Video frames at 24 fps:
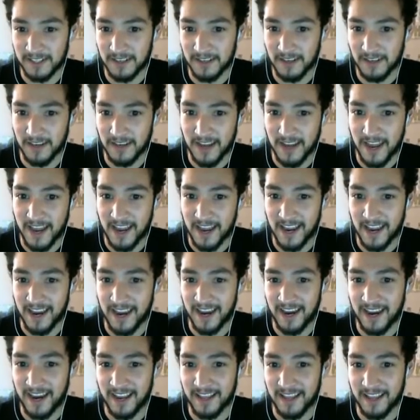Yay!
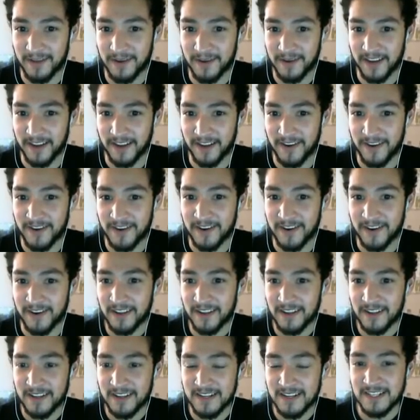There we go.
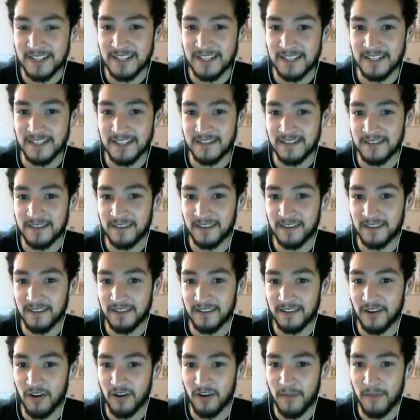
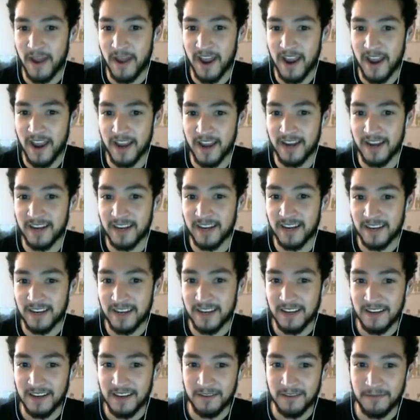Old man!
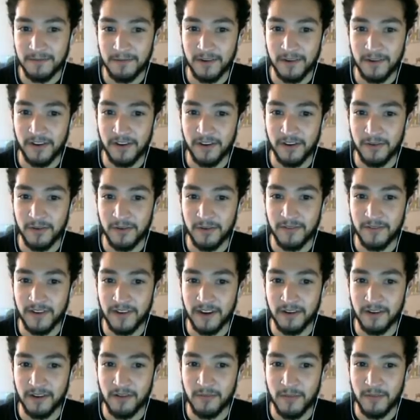What are you doing over
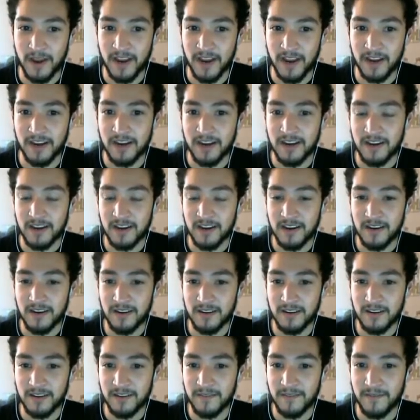here, old man?
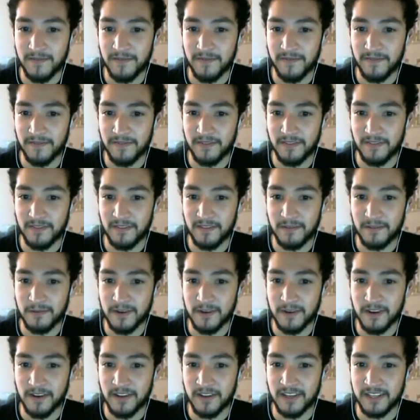
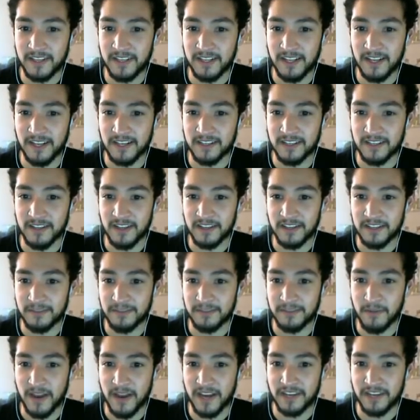What are these things? Are they
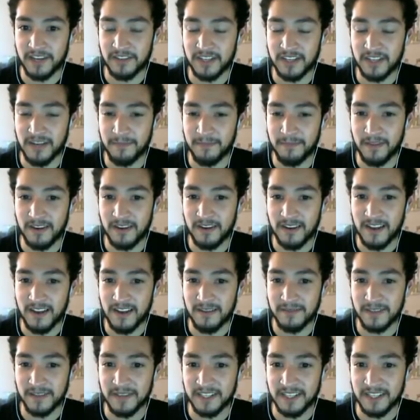spikes or something?
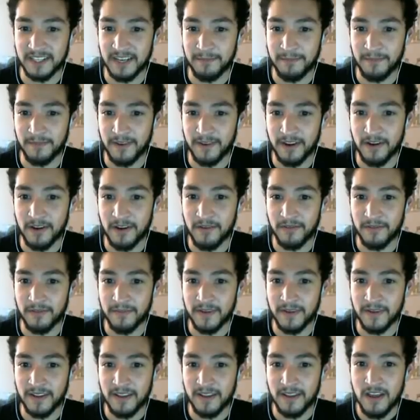I'm just skipping right over
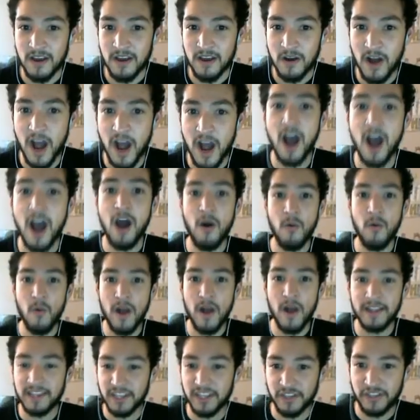them. Oh,
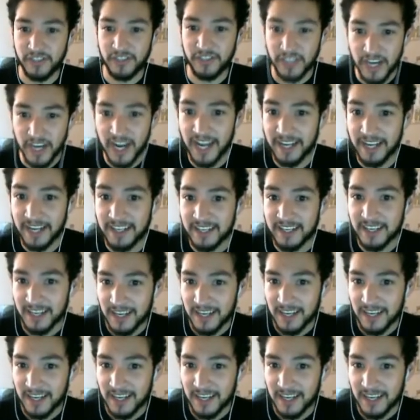what the shit?